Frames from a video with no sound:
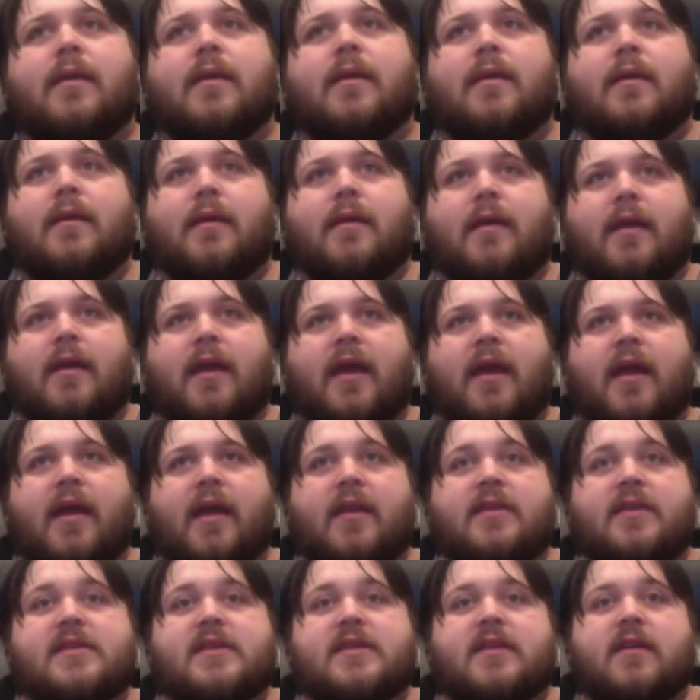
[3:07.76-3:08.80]
And
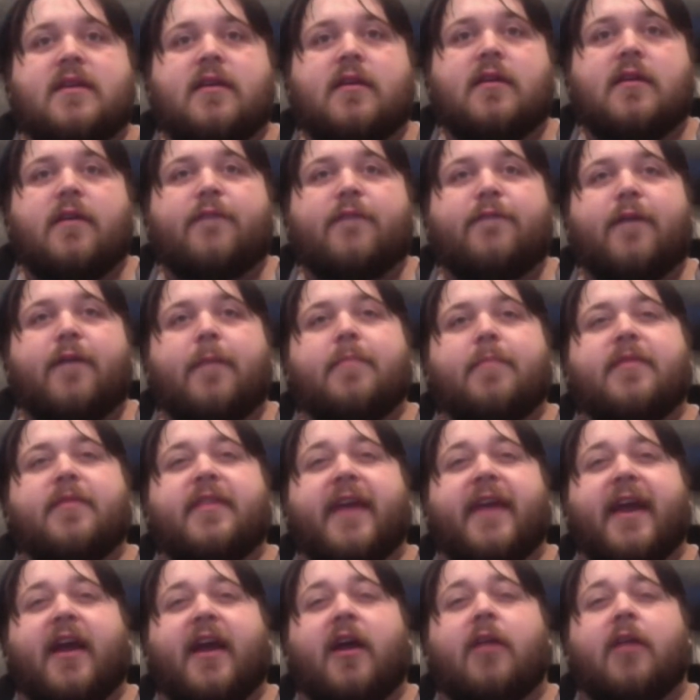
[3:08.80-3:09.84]
from
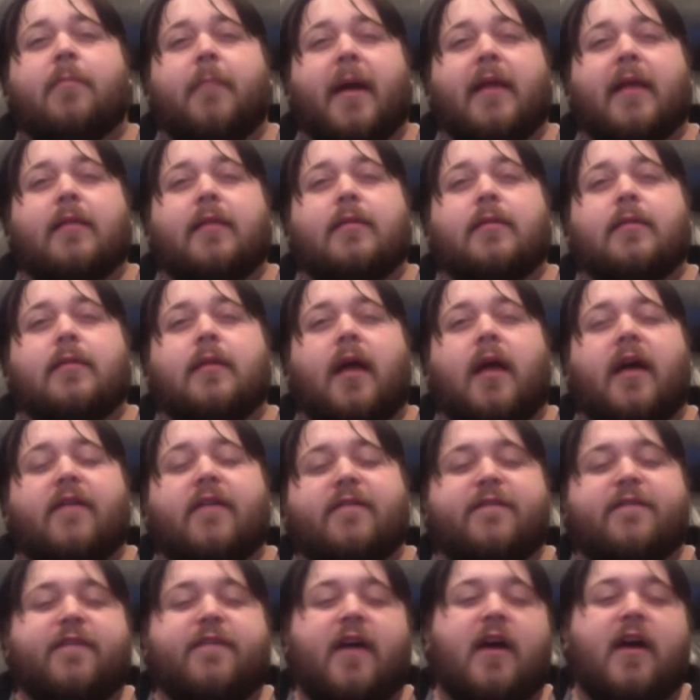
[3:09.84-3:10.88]
there, my love
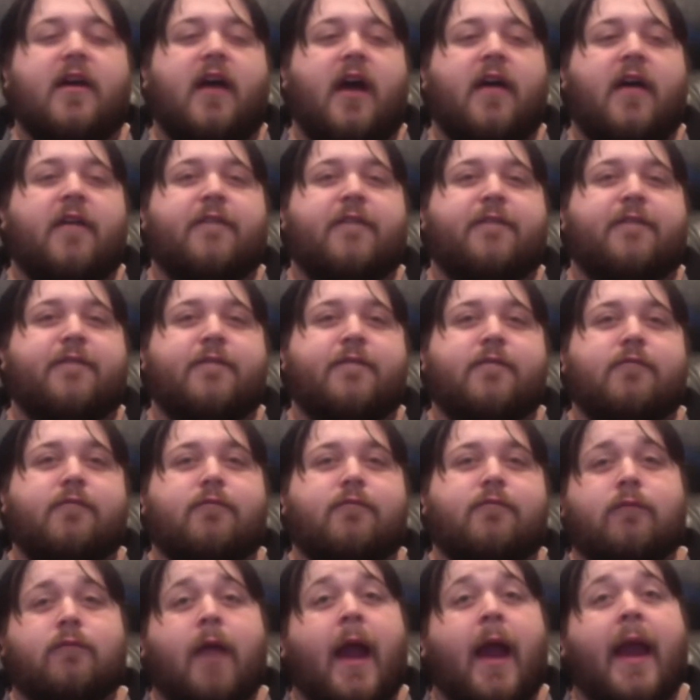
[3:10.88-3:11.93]
of
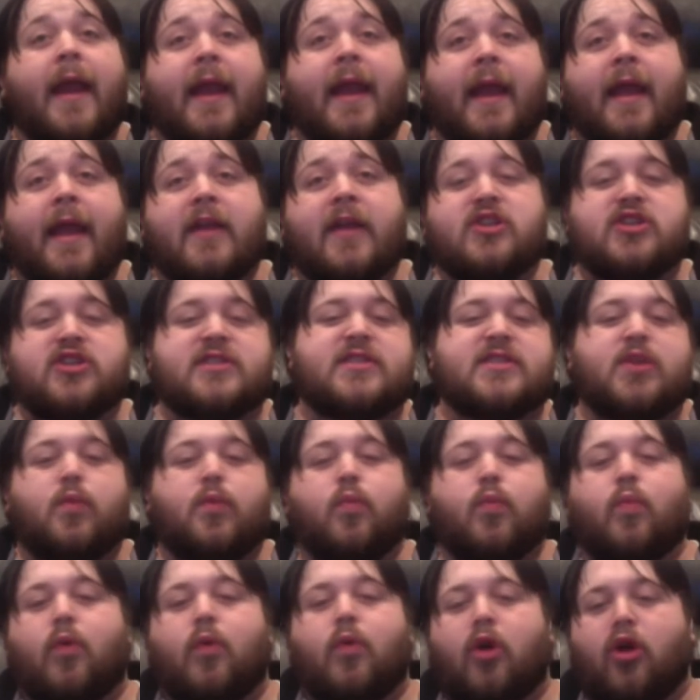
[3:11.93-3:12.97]
writing and just the
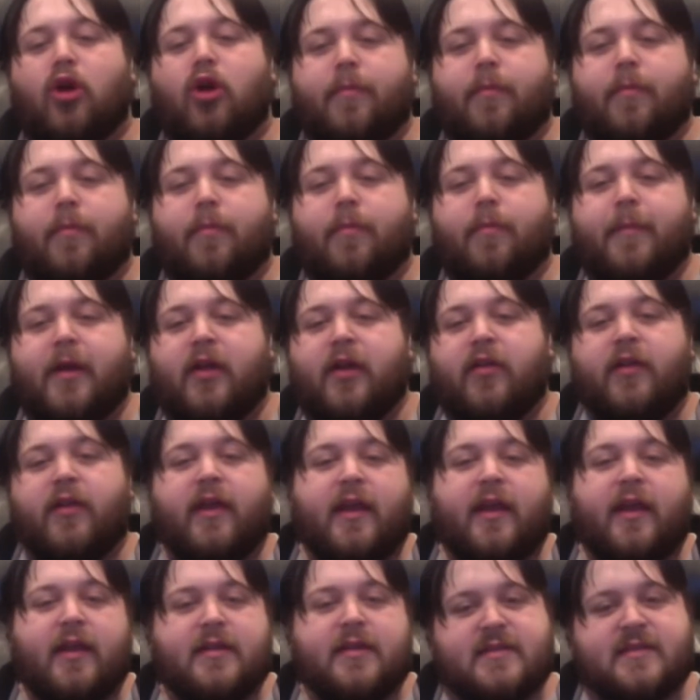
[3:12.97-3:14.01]
world
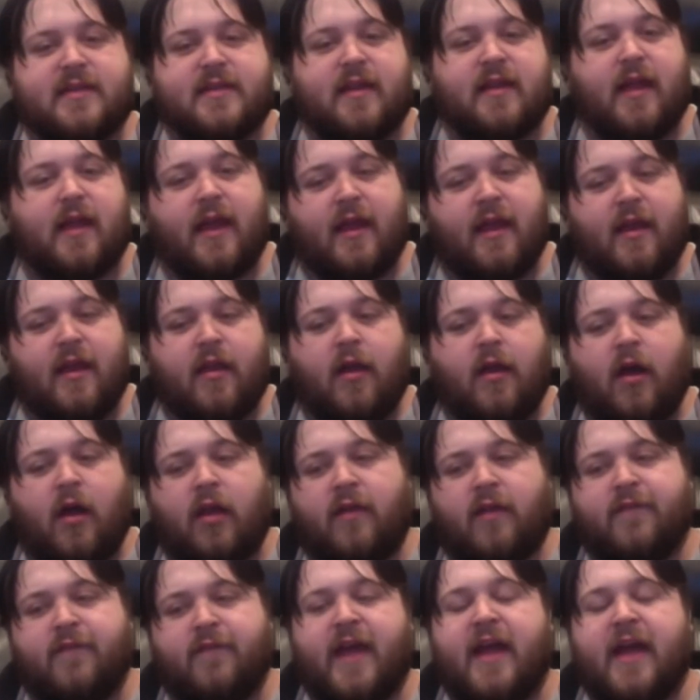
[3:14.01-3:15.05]
building and
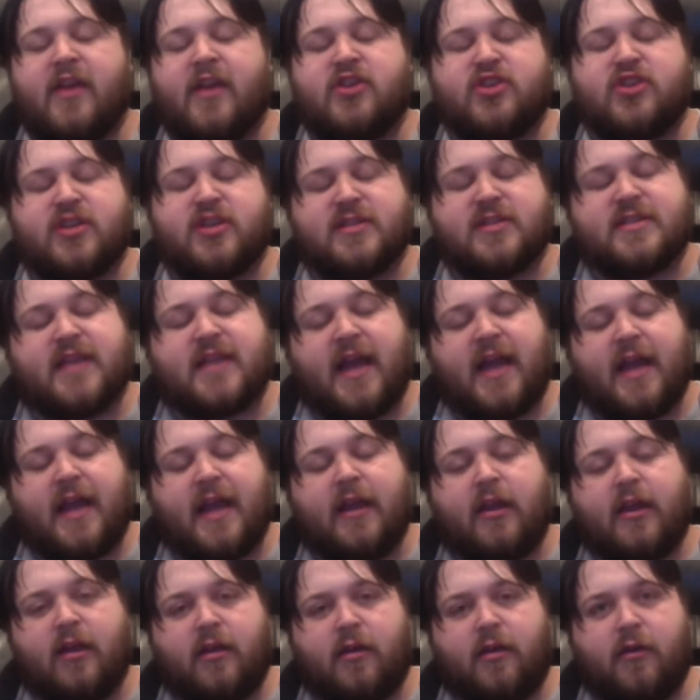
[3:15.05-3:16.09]
all of that just
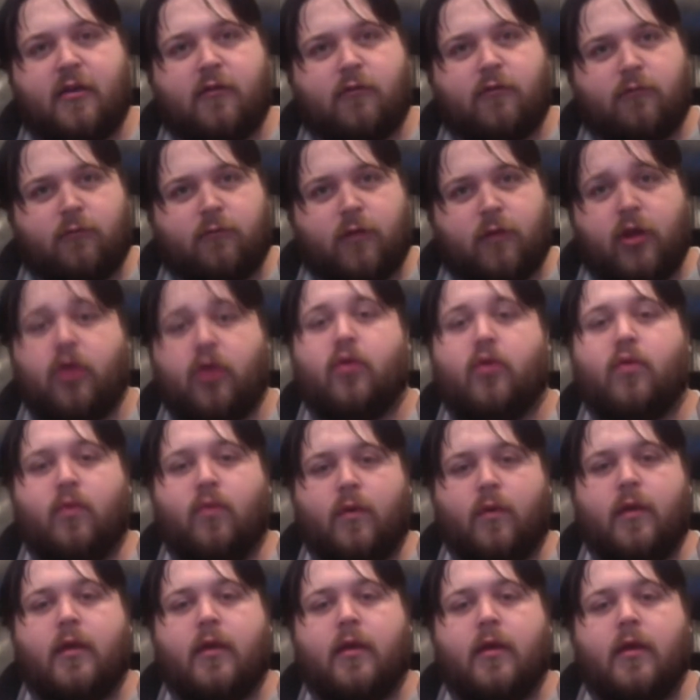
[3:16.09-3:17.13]
kind of grew.